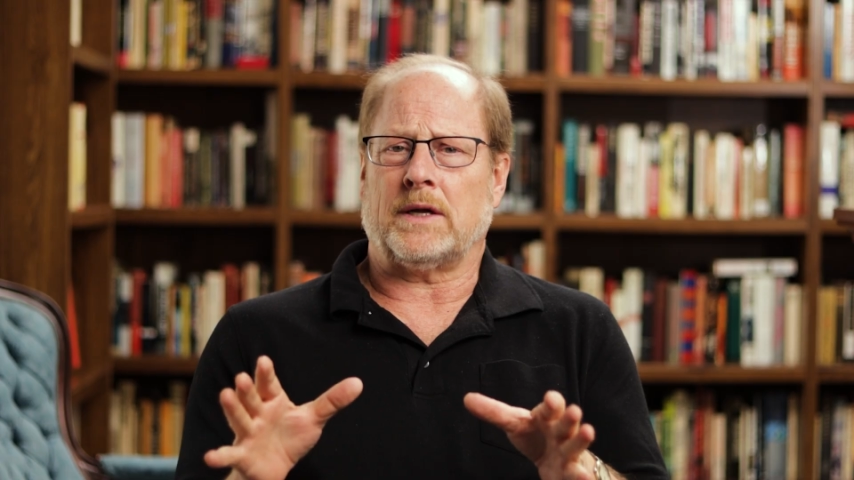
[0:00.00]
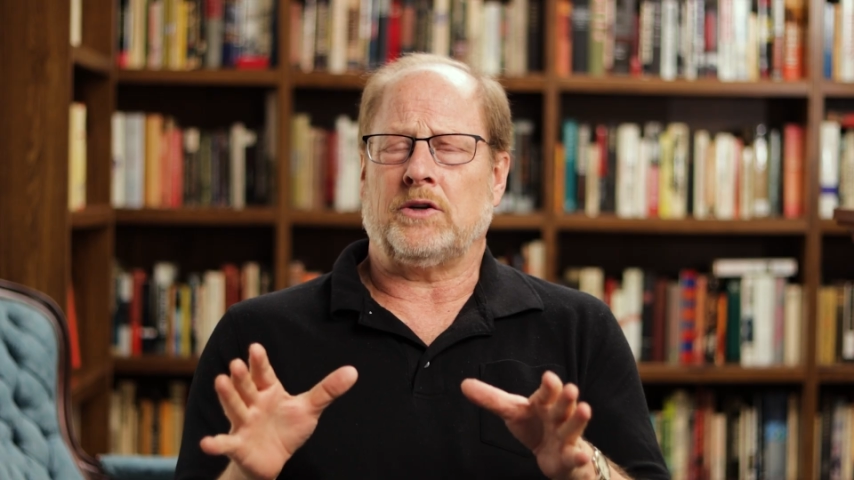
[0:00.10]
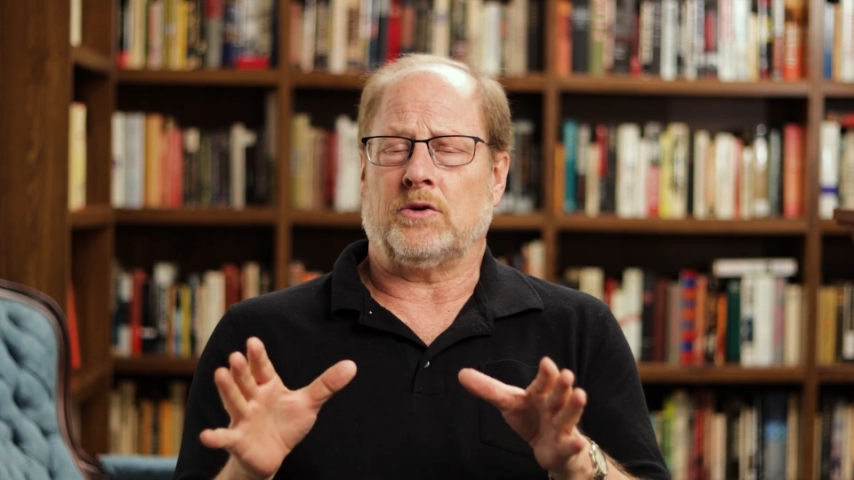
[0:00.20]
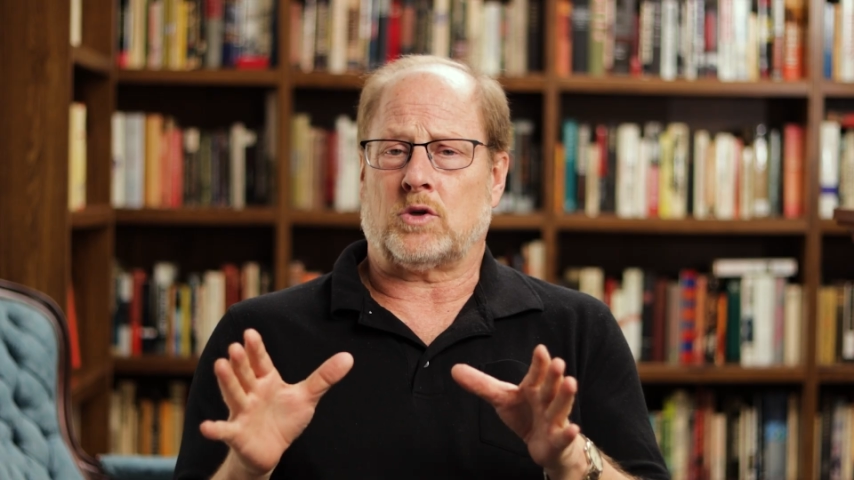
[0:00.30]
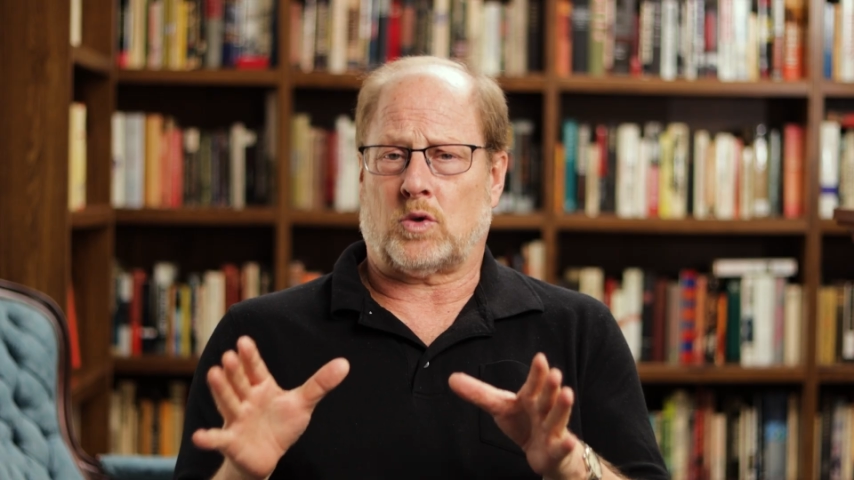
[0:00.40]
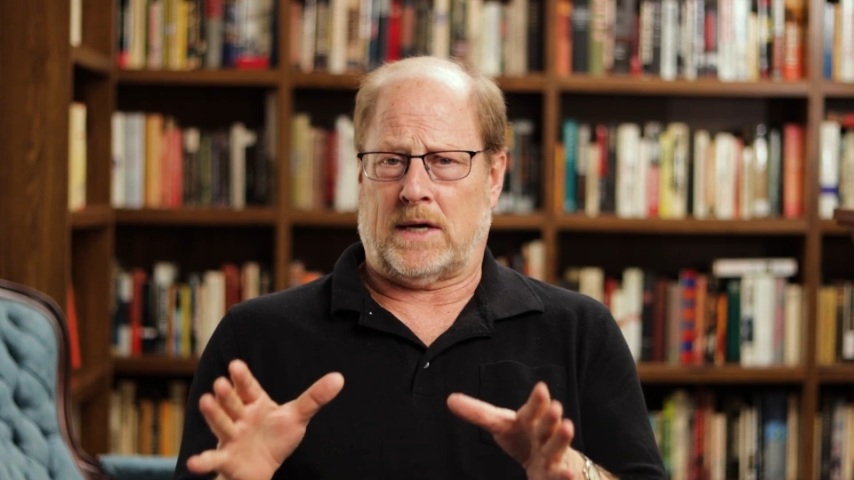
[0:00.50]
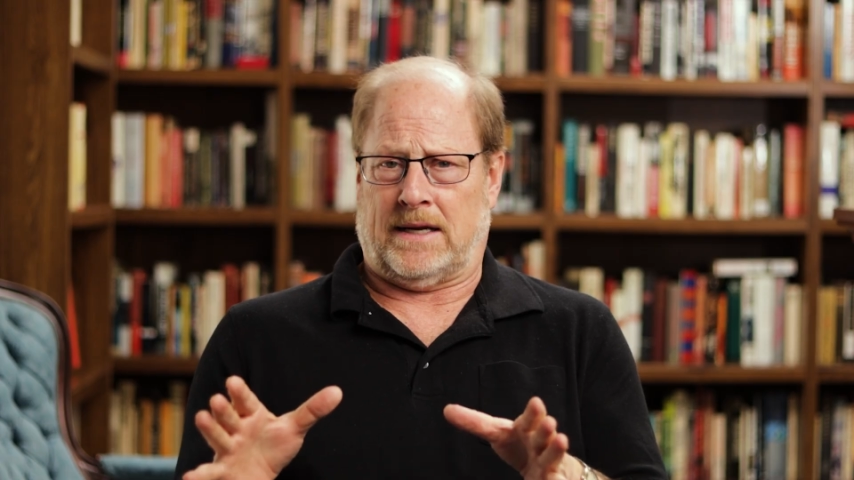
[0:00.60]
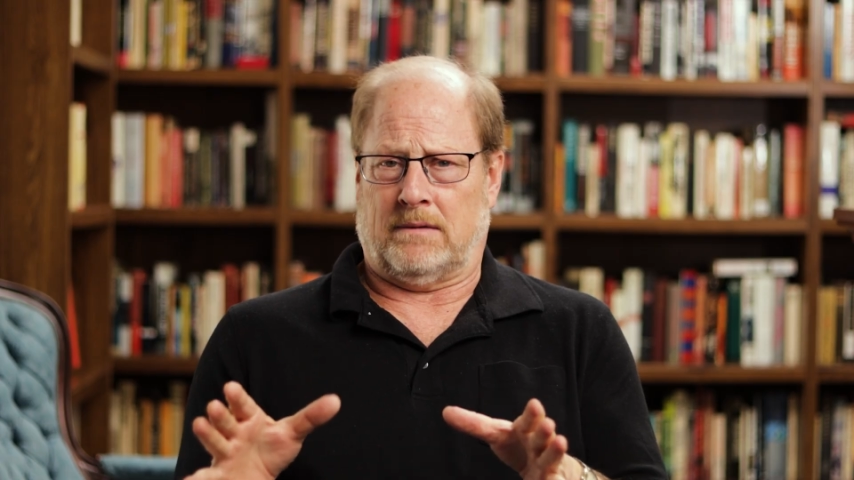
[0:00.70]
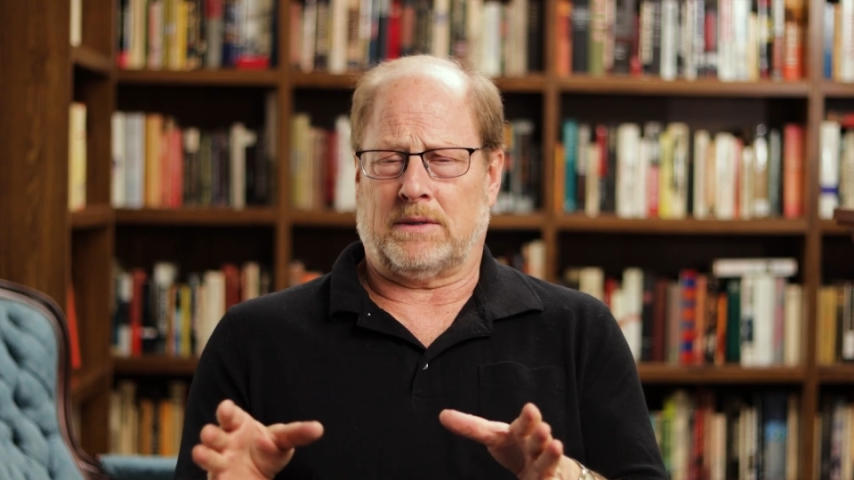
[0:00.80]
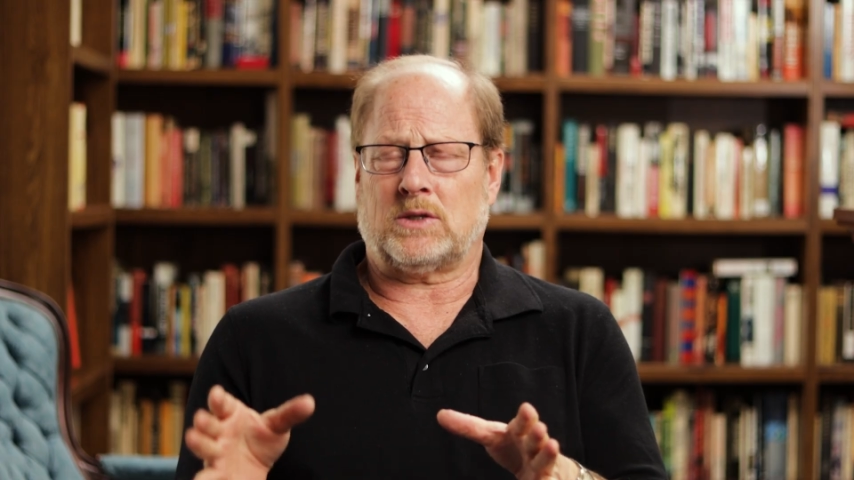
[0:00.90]
in
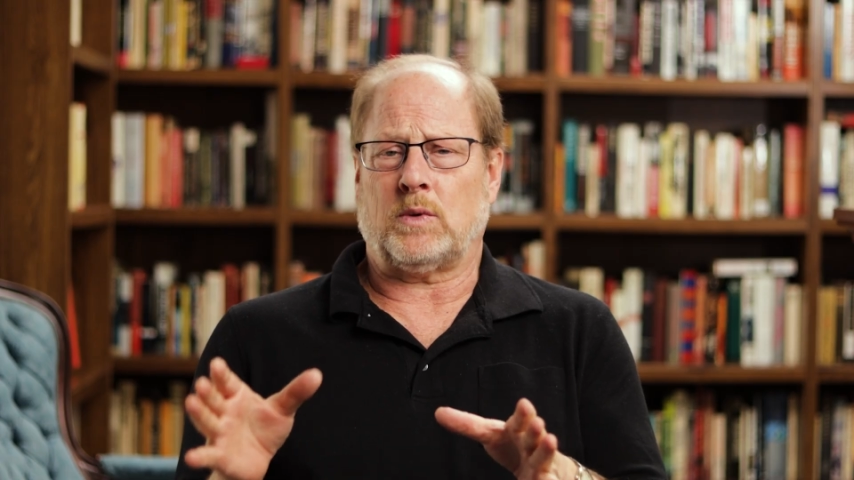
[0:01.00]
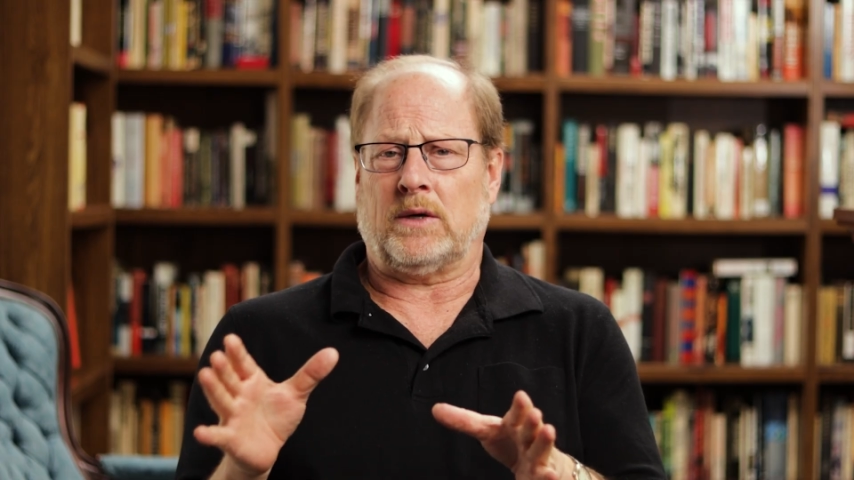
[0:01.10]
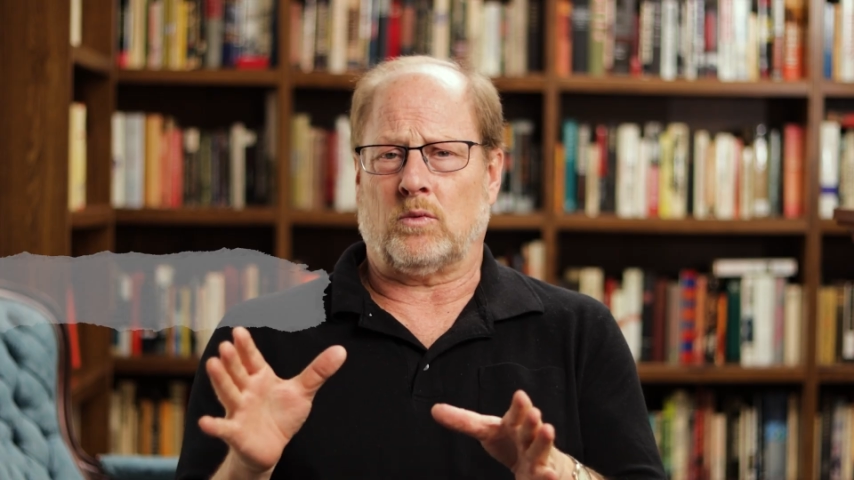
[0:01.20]
Ukraine between